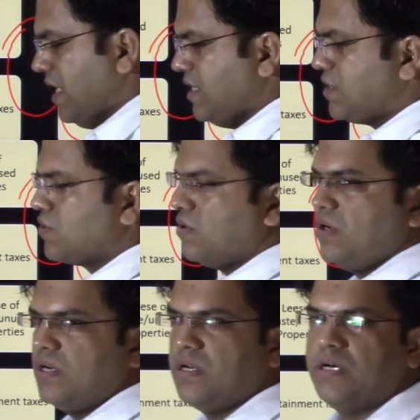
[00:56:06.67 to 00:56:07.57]

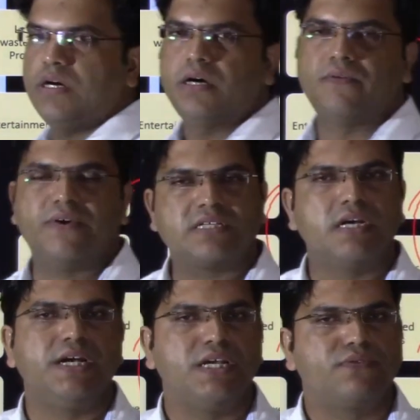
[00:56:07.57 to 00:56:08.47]
installed
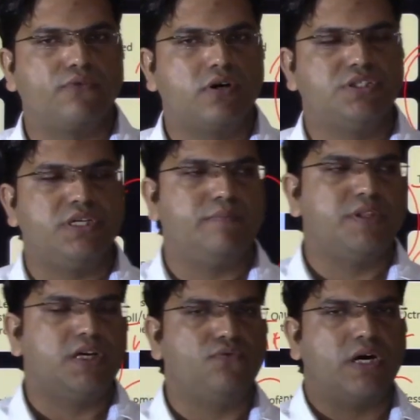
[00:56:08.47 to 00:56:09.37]
facilities for gym,
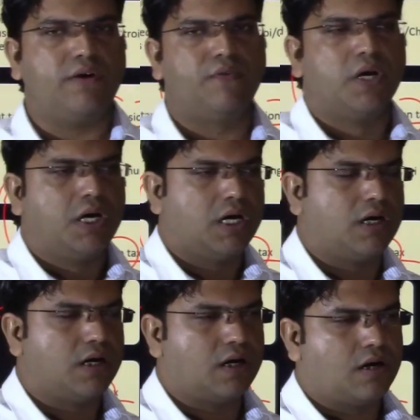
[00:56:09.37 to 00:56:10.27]
they do have
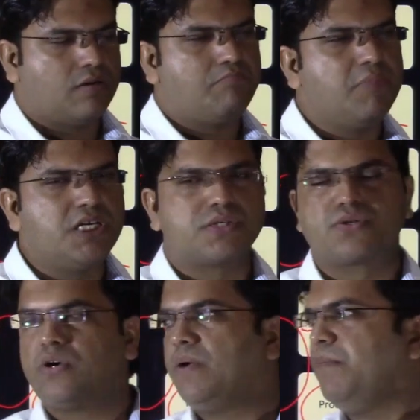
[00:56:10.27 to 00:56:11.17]

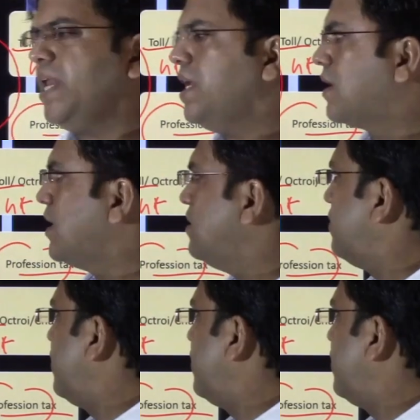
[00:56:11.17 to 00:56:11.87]
installed many a kind of